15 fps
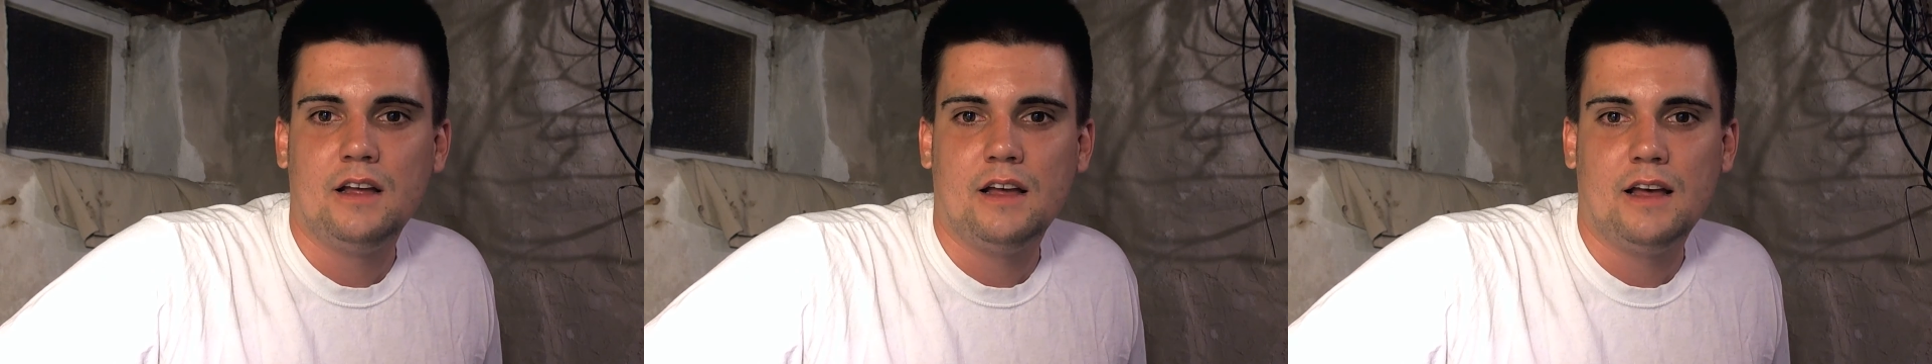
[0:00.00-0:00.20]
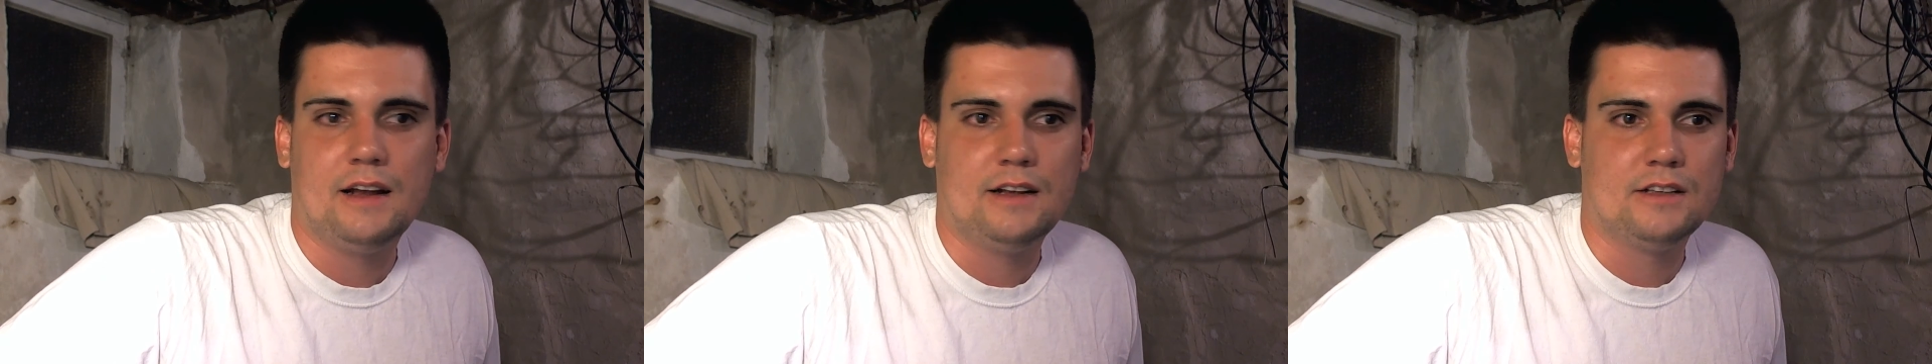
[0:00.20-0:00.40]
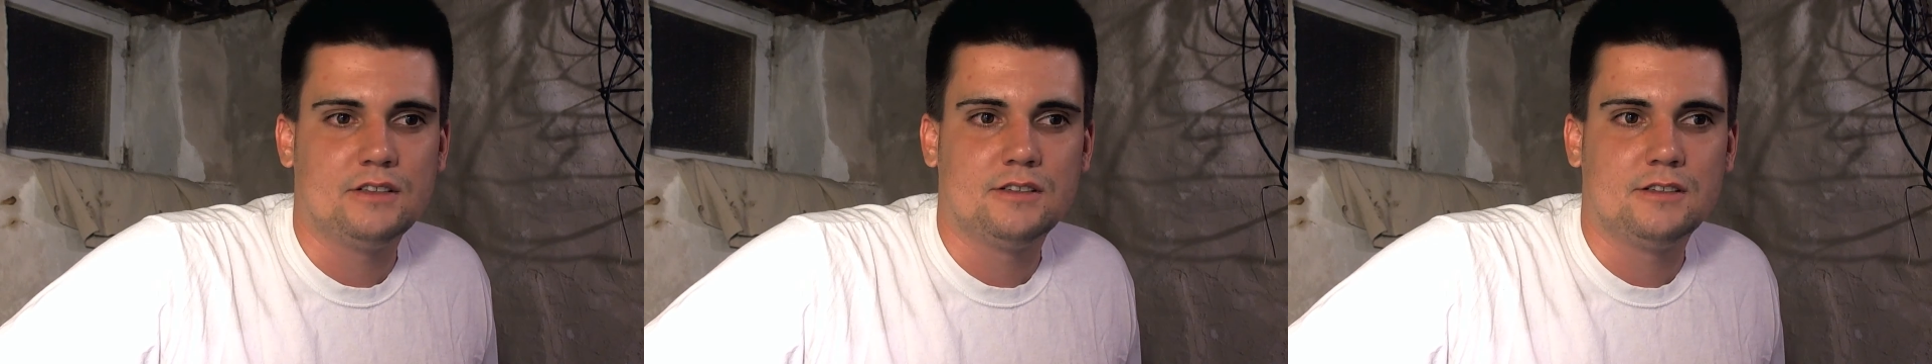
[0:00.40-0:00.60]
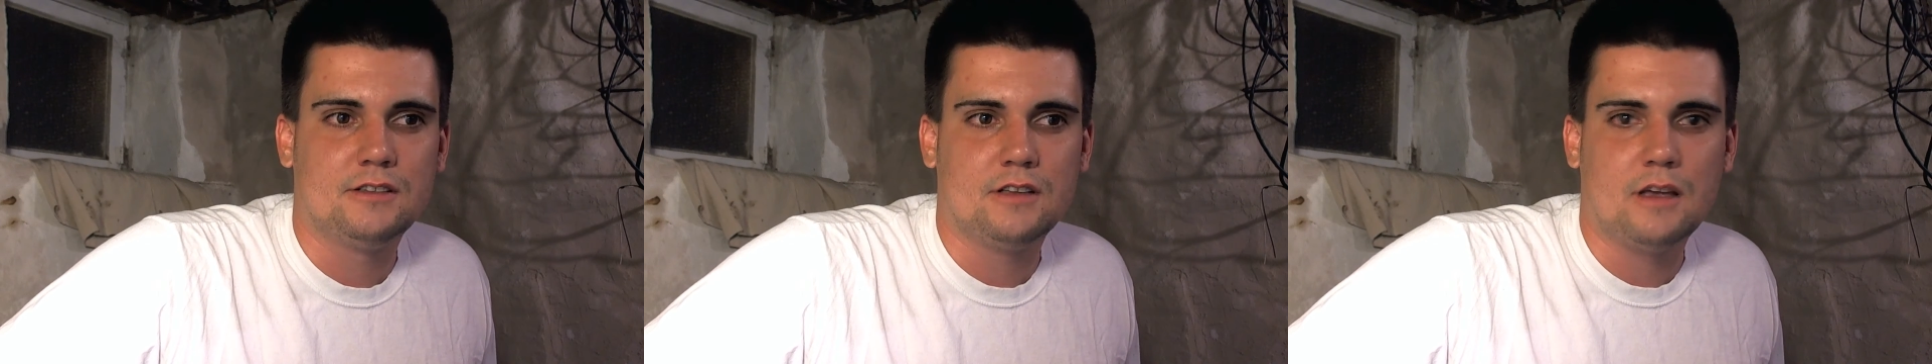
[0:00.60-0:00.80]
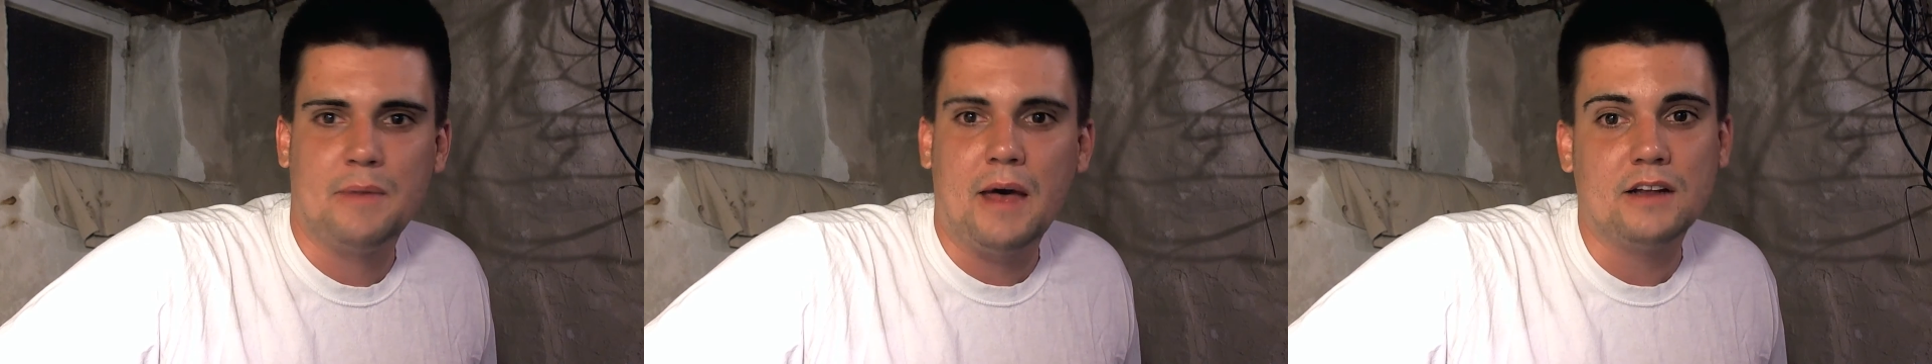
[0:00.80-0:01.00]
and
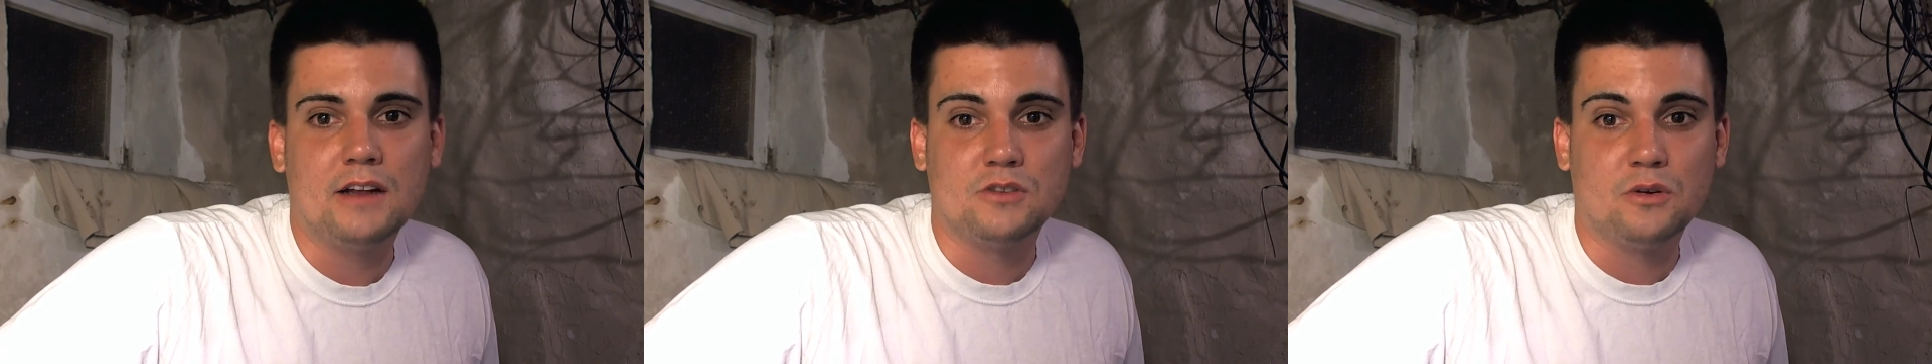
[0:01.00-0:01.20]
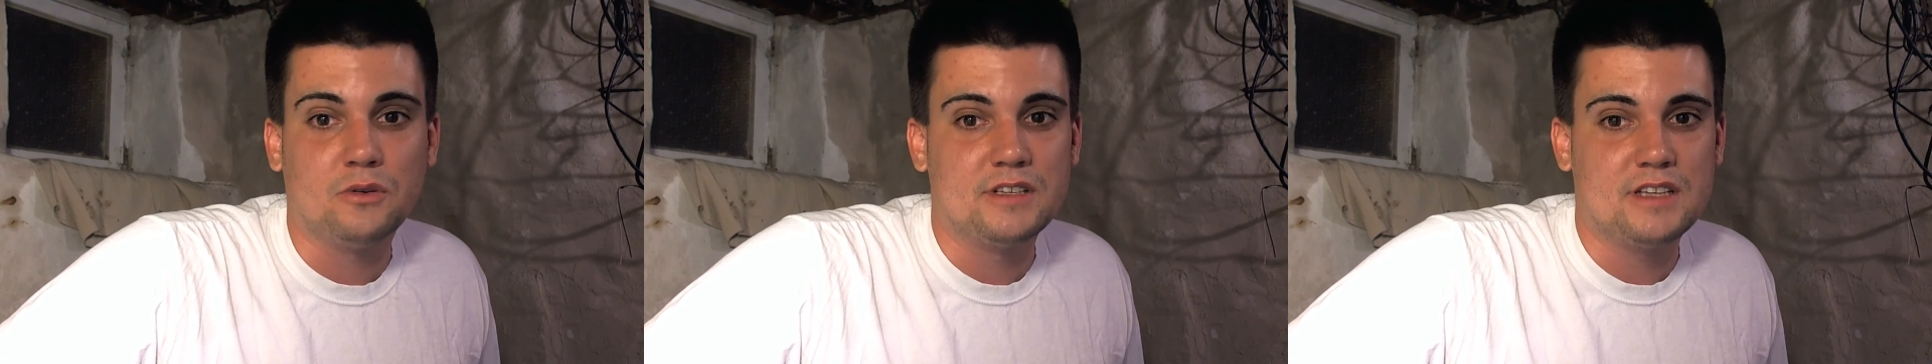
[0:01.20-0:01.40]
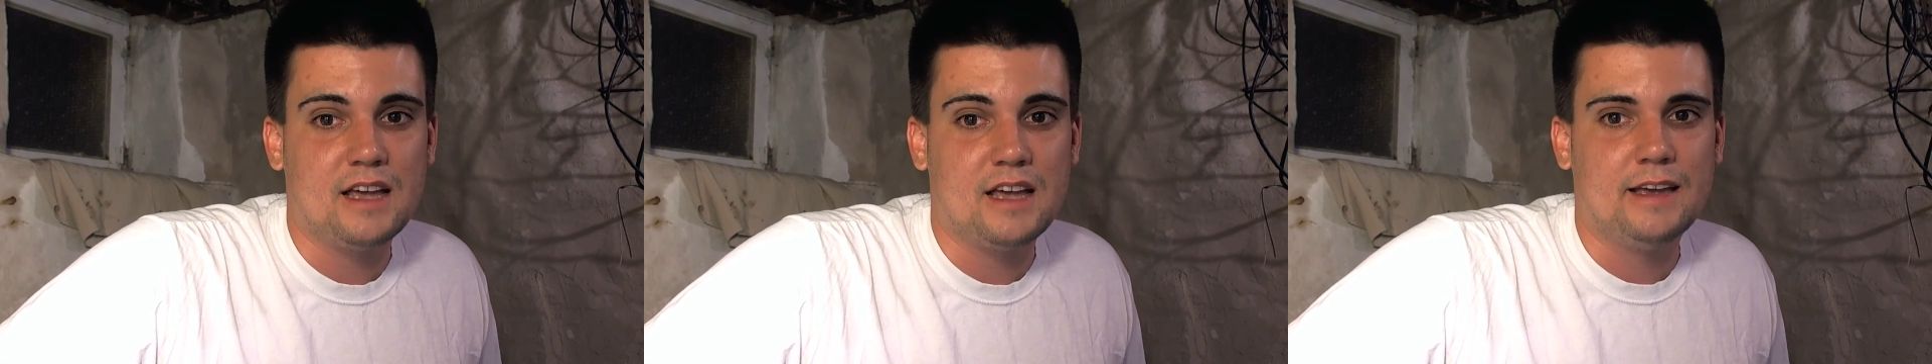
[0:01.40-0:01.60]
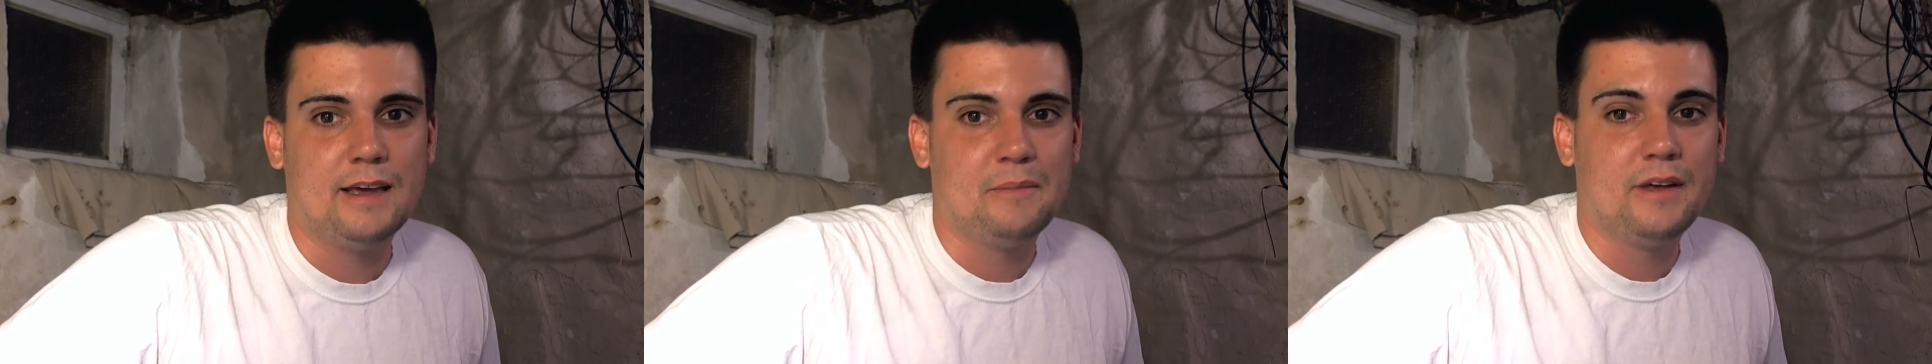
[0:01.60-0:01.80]
it's about as old as I am.